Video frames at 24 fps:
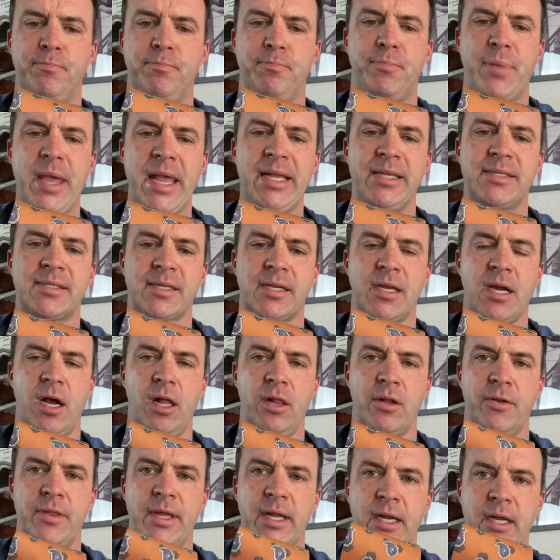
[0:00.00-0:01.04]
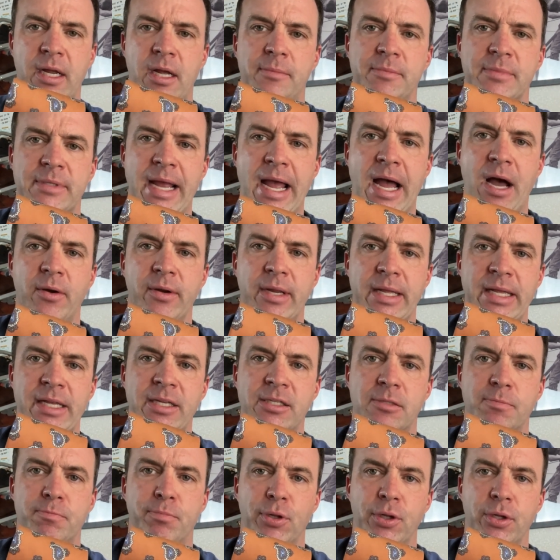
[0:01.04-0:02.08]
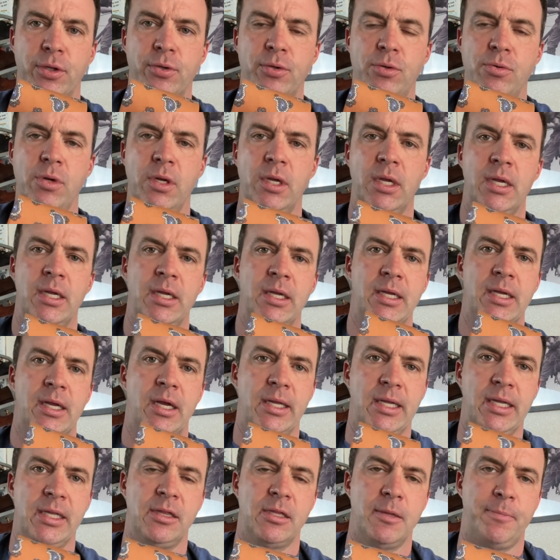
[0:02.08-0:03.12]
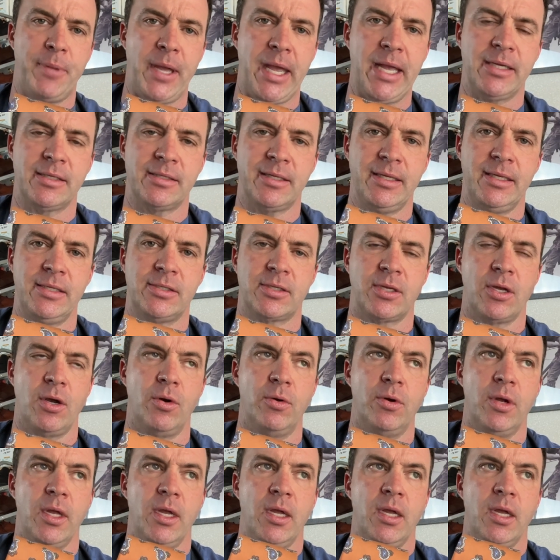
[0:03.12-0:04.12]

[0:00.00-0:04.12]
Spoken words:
base color that comes out is blue in the paisley. So